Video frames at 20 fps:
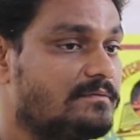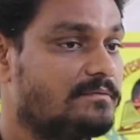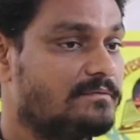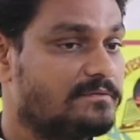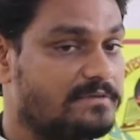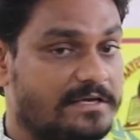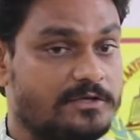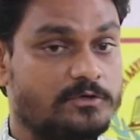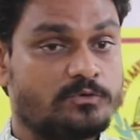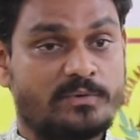
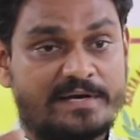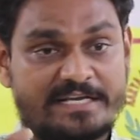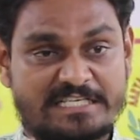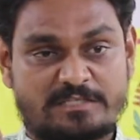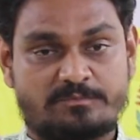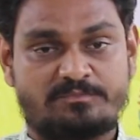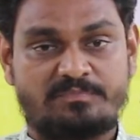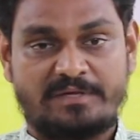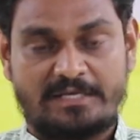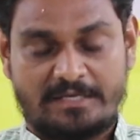The
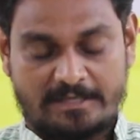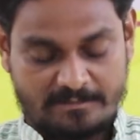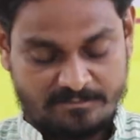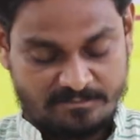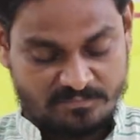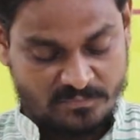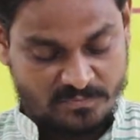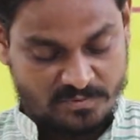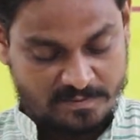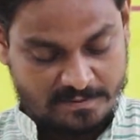USP,
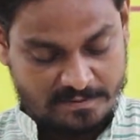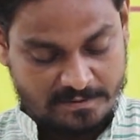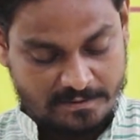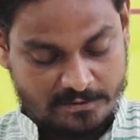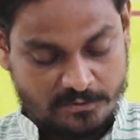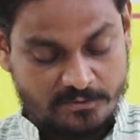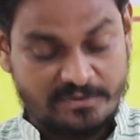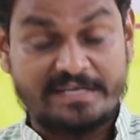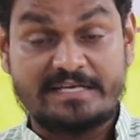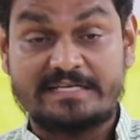
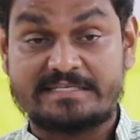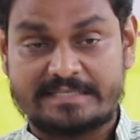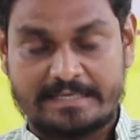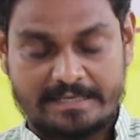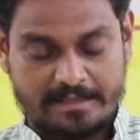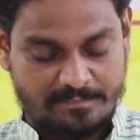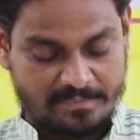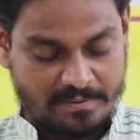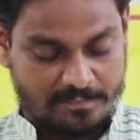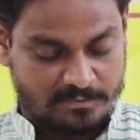unique
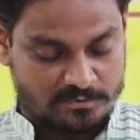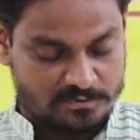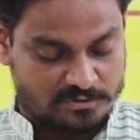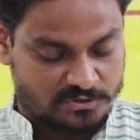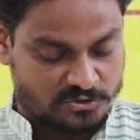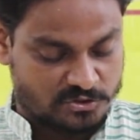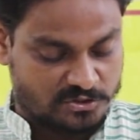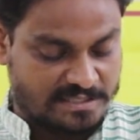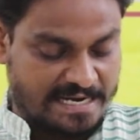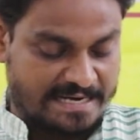selling
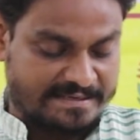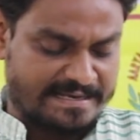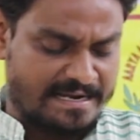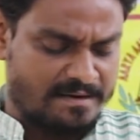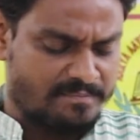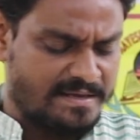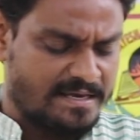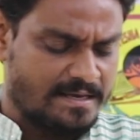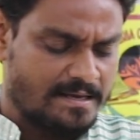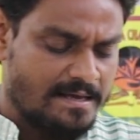proposition. That
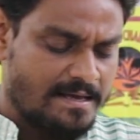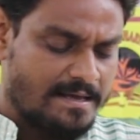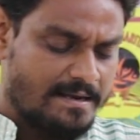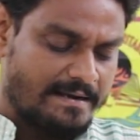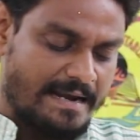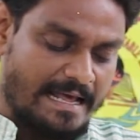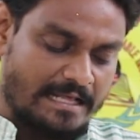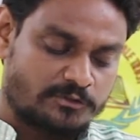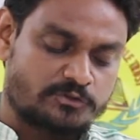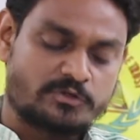can be
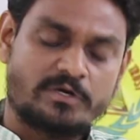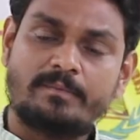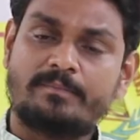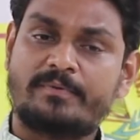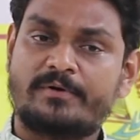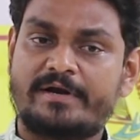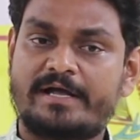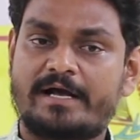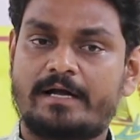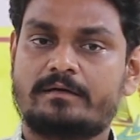natural
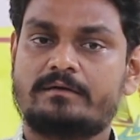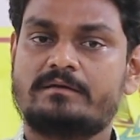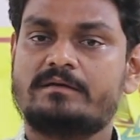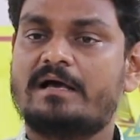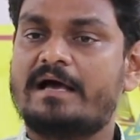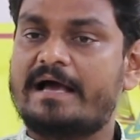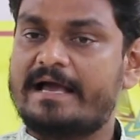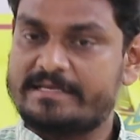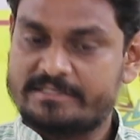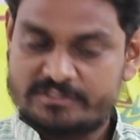
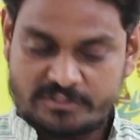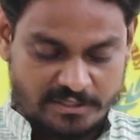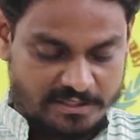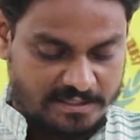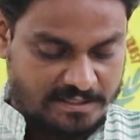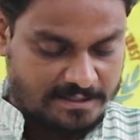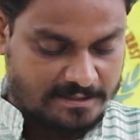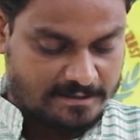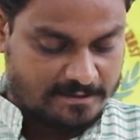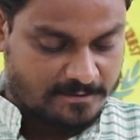product,
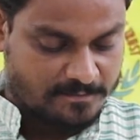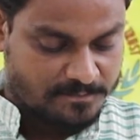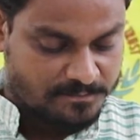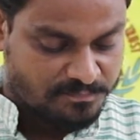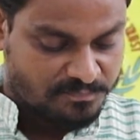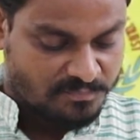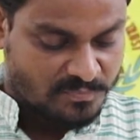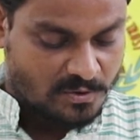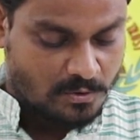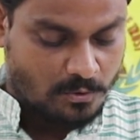hygienic,
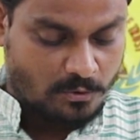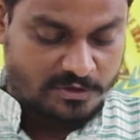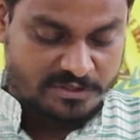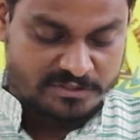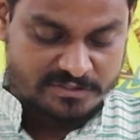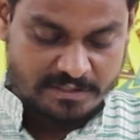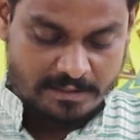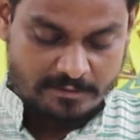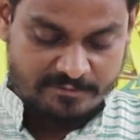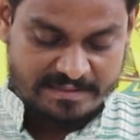
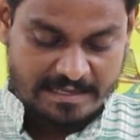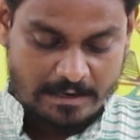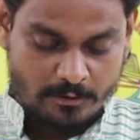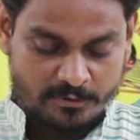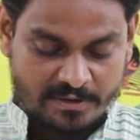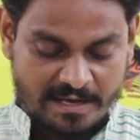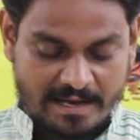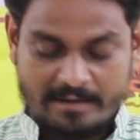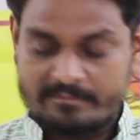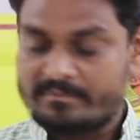original
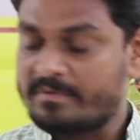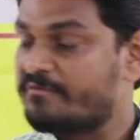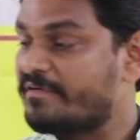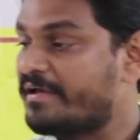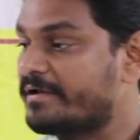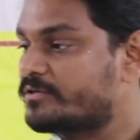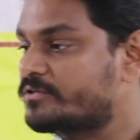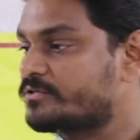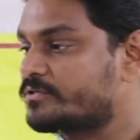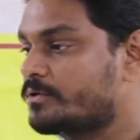without harm
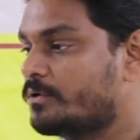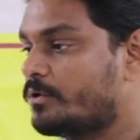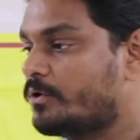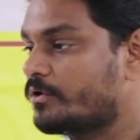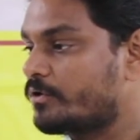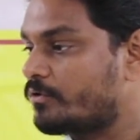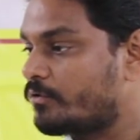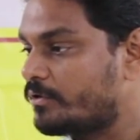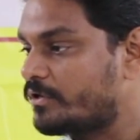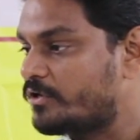effects
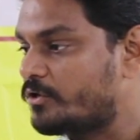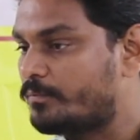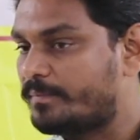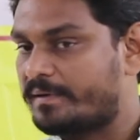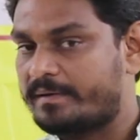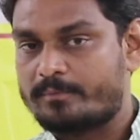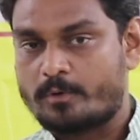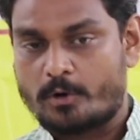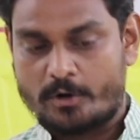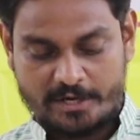on
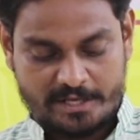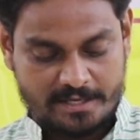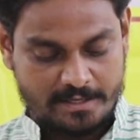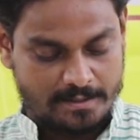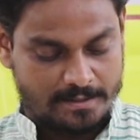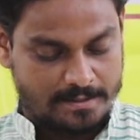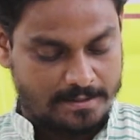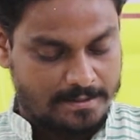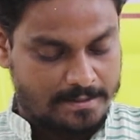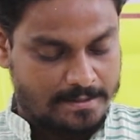human
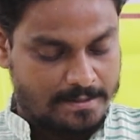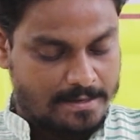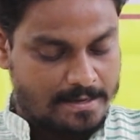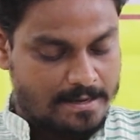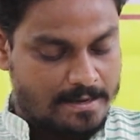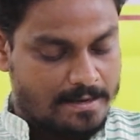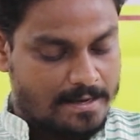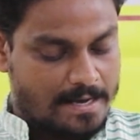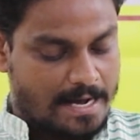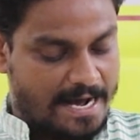body,
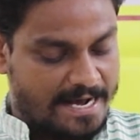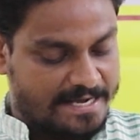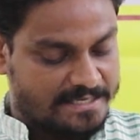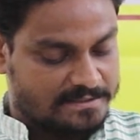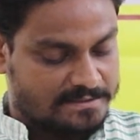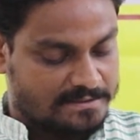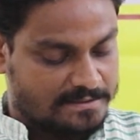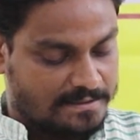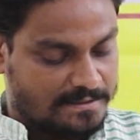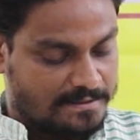
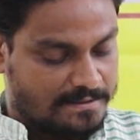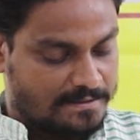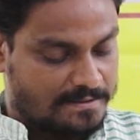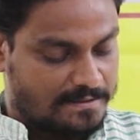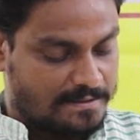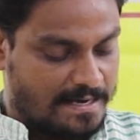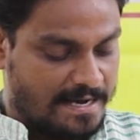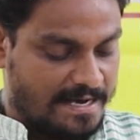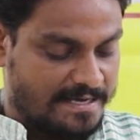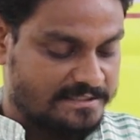
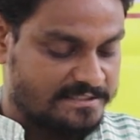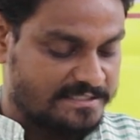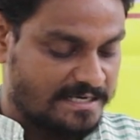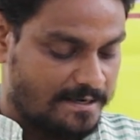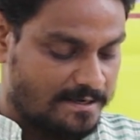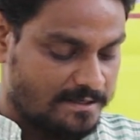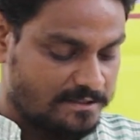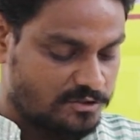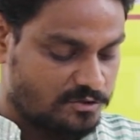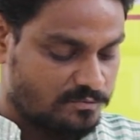high
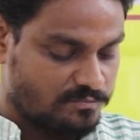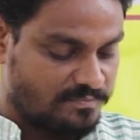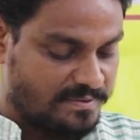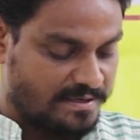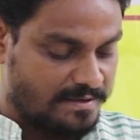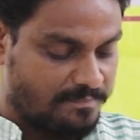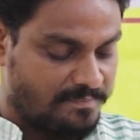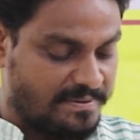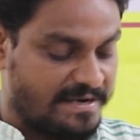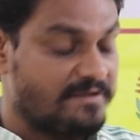charge
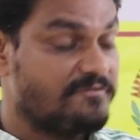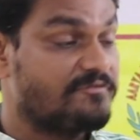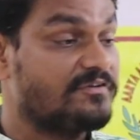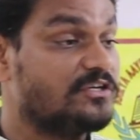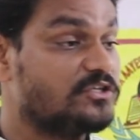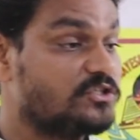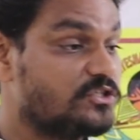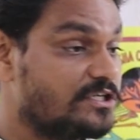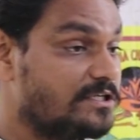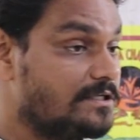but
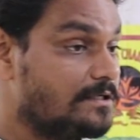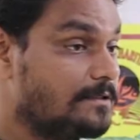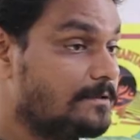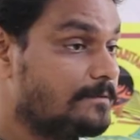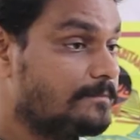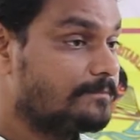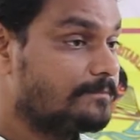beneficial,